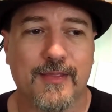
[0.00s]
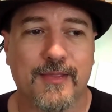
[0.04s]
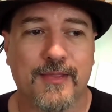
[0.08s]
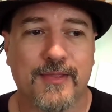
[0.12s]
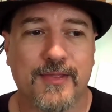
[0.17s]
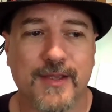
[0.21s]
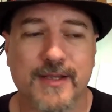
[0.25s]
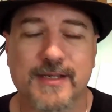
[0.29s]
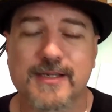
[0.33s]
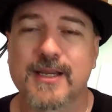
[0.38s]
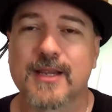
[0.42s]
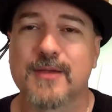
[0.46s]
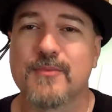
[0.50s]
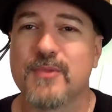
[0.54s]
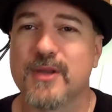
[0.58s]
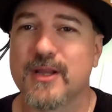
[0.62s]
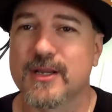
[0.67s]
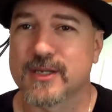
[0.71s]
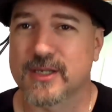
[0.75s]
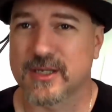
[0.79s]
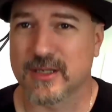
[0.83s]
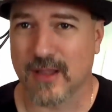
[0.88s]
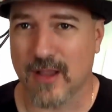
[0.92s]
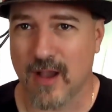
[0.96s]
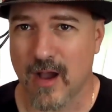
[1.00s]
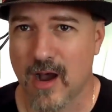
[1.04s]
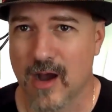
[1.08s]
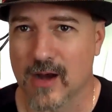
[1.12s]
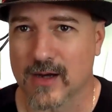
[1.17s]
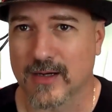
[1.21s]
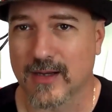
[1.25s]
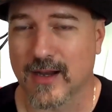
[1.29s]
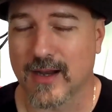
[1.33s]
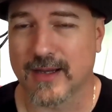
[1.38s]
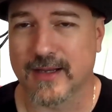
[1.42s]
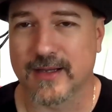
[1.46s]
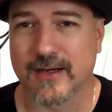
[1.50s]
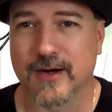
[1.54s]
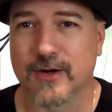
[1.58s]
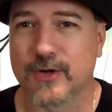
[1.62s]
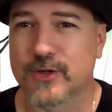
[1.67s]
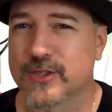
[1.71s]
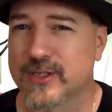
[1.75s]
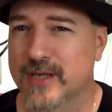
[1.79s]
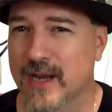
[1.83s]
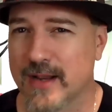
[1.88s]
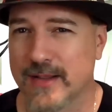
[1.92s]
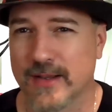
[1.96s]
This can be a slog. I can
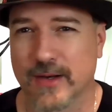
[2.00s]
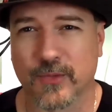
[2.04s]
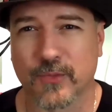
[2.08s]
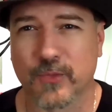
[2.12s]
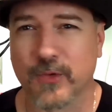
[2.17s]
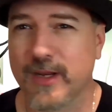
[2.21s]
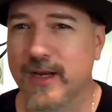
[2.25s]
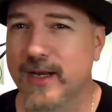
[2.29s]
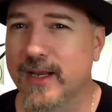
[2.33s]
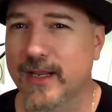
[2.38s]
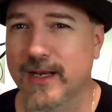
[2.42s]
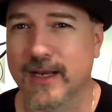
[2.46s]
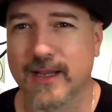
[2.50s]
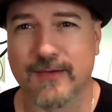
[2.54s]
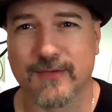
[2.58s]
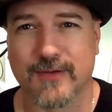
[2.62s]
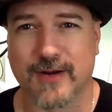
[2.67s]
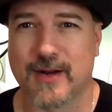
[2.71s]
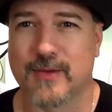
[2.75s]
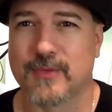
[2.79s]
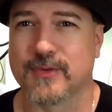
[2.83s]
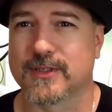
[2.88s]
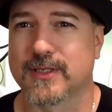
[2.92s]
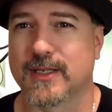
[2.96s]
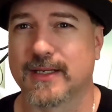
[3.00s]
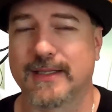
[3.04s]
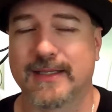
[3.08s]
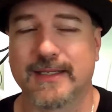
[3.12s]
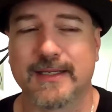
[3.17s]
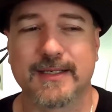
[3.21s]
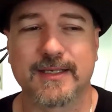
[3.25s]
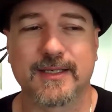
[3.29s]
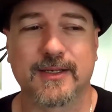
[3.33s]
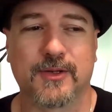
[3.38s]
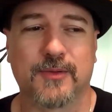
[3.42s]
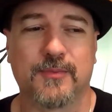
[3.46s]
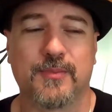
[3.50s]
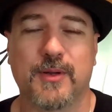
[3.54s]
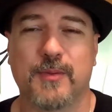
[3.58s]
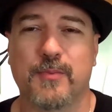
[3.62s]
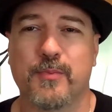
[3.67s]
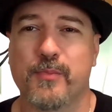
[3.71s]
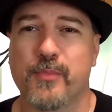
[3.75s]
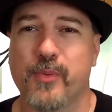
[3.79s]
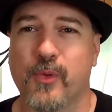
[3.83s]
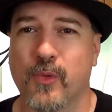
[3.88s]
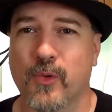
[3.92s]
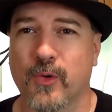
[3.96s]
understand that. Reading it even, I was like, this could be
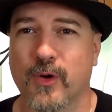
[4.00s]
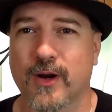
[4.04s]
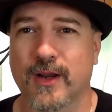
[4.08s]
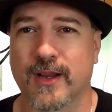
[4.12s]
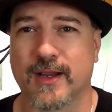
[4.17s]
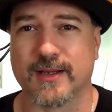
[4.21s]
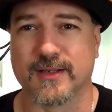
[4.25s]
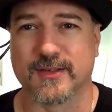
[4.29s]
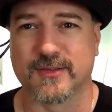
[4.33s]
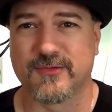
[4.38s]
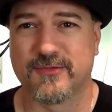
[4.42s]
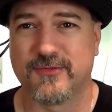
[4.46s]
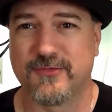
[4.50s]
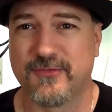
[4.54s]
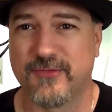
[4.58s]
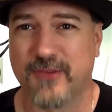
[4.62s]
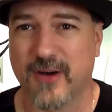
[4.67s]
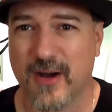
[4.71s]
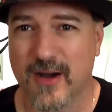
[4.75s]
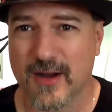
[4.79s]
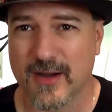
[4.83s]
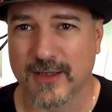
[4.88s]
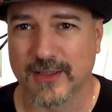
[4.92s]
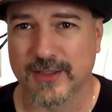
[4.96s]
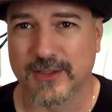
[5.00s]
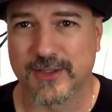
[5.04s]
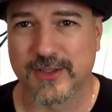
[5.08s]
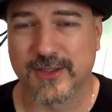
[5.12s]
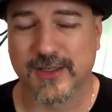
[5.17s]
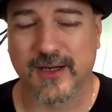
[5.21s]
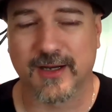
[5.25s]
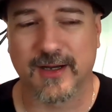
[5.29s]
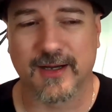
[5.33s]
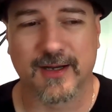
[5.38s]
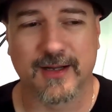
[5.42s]
boring as fudge.